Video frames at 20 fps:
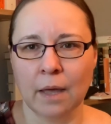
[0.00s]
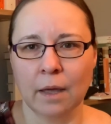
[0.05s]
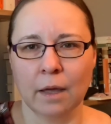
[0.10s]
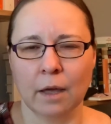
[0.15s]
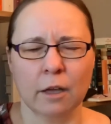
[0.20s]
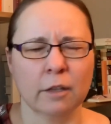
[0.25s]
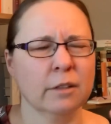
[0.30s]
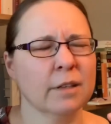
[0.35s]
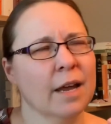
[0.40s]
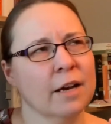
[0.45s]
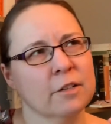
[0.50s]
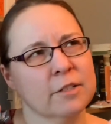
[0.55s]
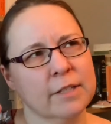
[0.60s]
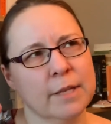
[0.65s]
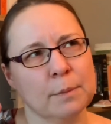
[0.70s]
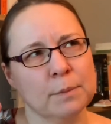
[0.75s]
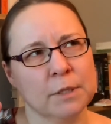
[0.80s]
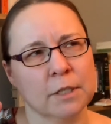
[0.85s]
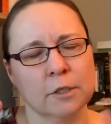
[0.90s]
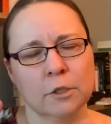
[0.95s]
not a
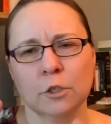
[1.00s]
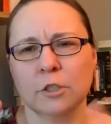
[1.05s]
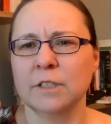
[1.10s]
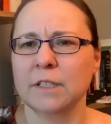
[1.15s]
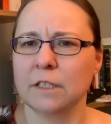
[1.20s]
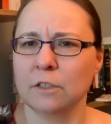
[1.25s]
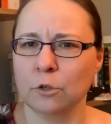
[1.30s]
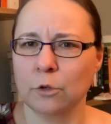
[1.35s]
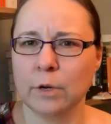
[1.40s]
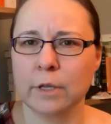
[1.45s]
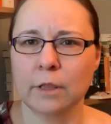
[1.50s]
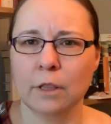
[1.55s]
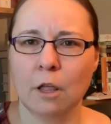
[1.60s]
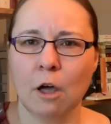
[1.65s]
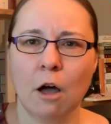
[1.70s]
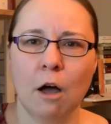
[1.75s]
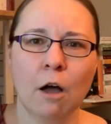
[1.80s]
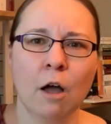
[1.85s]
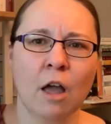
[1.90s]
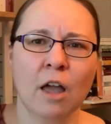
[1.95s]
stepsister,
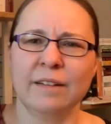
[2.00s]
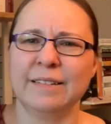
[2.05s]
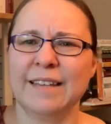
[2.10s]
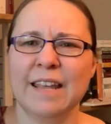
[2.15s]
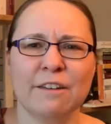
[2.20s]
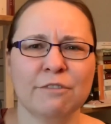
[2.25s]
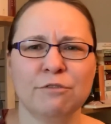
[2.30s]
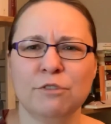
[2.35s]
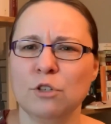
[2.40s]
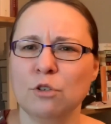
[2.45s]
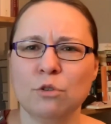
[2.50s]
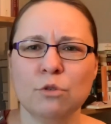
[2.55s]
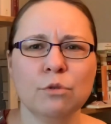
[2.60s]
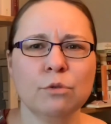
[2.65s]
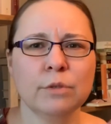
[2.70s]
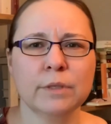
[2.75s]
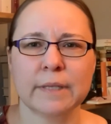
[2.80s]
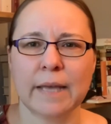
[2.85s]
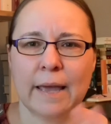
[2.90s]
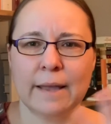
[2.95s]
sister-in-law,
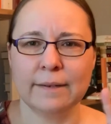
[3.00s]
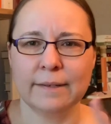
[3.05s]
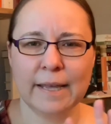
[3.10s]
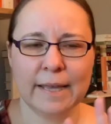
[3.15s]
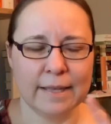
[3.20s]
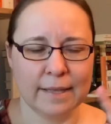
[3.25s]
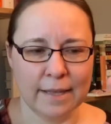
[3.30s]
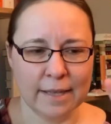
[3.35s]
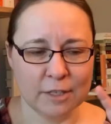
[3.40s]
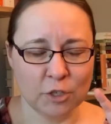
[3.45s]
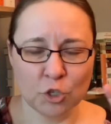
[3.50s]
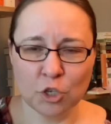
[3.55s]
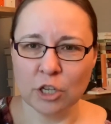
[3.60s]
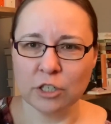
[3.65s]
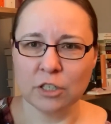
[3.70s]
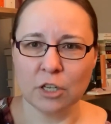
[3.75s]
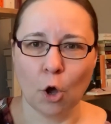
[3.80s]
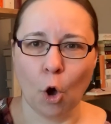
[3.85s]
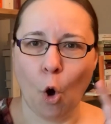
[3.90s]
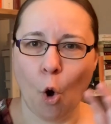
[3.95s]
nephews, and it's
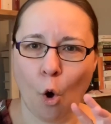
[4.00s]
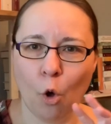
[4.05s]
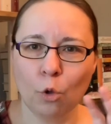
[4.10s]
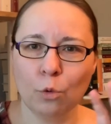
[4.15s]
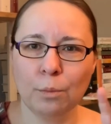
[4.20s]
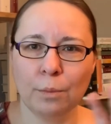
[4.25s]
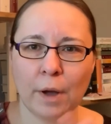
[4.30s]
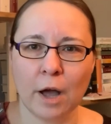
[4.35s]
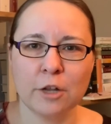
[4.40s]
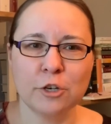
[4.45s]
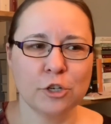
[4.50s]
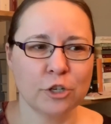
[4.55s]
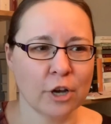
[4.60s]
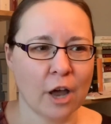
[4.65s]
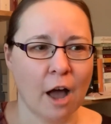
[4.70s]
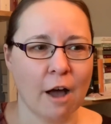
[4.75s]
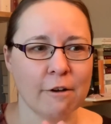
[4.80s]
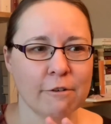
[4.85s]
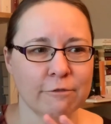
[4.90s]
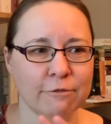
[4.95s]
just a whole bunch
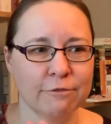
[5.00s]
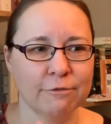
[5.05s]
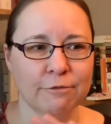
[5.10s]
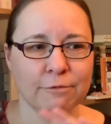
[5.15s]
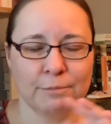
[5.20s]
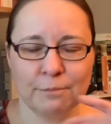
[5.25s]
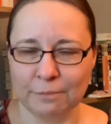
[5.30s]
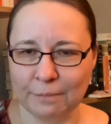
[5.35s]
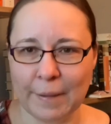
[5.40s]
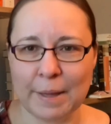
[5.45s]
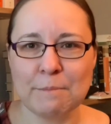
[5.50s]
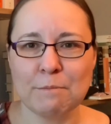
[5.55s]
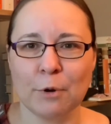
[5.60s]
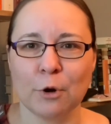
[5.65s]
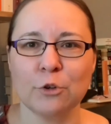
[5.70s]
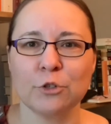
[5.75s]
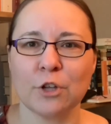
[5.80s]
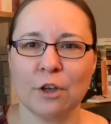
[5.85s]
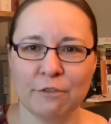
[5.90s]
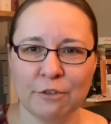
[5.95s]
of
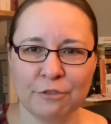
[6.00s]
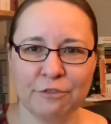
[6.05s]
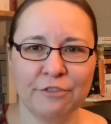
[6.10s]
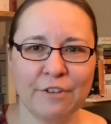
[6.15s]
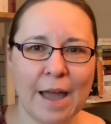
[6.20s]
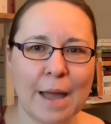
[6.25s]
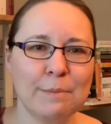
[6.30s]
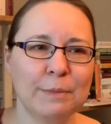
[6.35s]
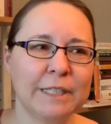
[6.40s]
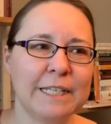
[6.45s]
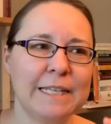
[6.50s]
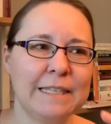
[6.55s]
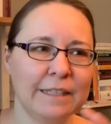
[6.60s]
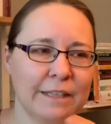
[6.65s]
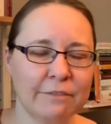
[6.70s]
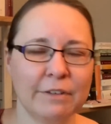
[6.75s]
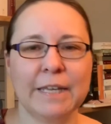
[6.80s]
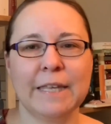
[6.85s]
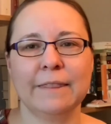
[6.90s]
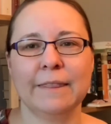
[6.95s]
members of a family
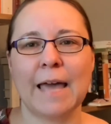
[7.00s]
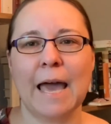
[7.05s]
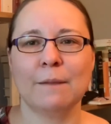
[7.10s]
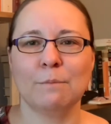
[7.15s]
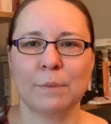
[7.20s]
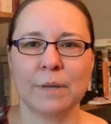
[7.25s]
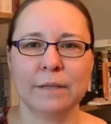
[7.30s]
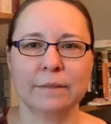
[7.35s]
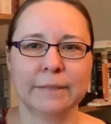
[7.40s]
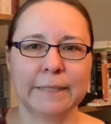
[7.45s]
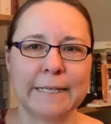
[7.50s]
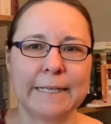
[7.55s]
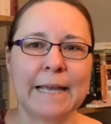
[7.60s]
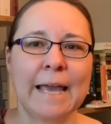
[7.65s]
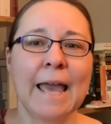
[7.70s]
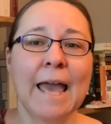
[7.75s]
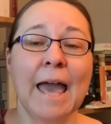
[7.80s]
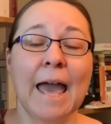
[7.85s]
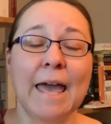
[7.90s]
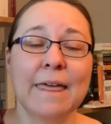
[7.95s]
living in that building.
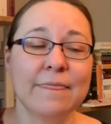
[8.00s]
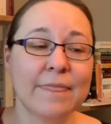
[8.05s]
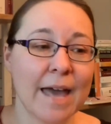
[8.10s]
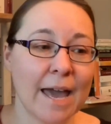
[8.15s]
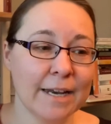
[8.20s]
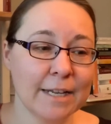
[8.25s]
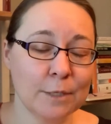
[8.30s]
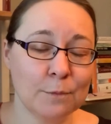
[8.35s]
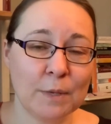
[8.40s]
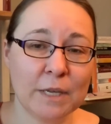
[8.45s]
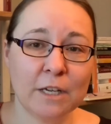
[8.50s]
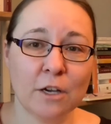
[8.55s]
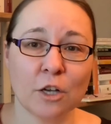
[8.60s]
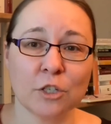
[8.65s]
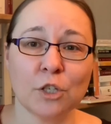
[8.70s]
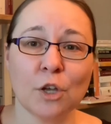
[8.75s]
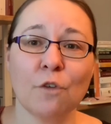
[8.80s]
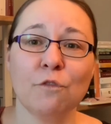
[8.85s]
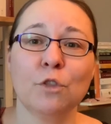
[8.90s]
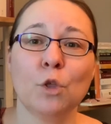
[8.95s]
And that is
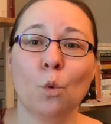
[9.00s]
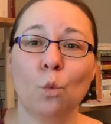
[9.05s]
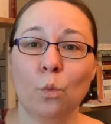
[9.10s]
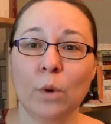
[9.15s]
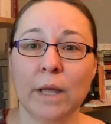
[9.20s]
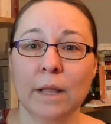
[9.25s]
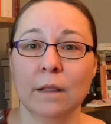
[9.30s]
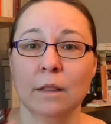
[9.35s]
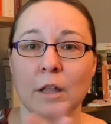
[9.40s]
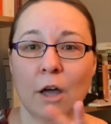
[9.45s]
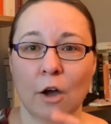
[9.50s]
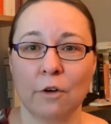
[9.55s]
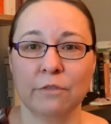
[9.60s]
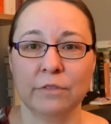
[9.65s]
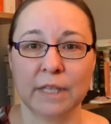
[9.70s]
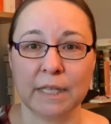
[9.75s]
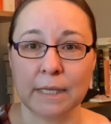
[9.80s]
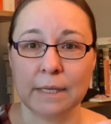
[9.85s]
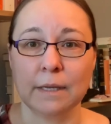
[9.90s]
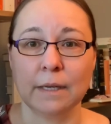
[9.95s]
because of the will
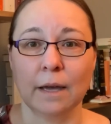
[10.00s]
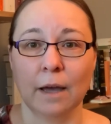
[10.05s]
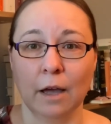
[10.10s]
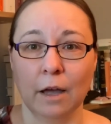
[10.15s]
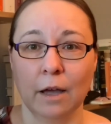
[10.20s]
of the